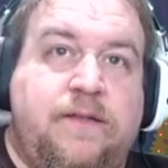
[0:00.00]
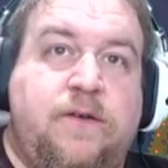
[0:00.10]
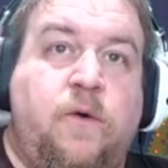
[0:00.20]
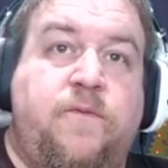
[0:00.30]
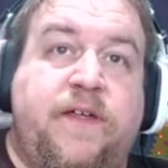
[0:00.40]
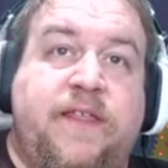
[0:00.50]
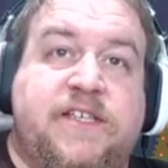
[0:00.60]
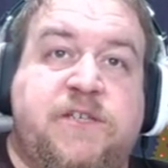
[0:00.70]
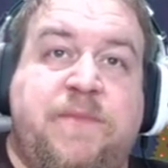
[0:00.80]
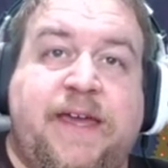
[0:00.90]
Hopefully
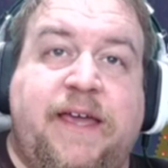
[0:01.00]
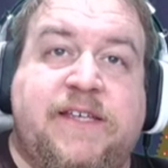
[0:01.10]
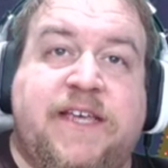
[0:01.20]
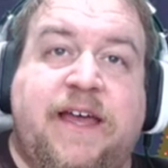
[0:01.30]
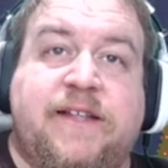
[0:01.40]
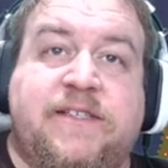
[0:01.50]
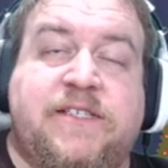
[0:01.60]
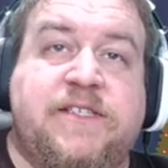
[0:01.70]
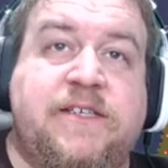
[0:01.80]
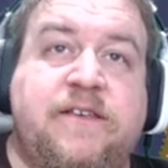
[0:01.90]
this is making
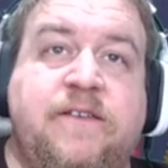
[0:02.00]
sense.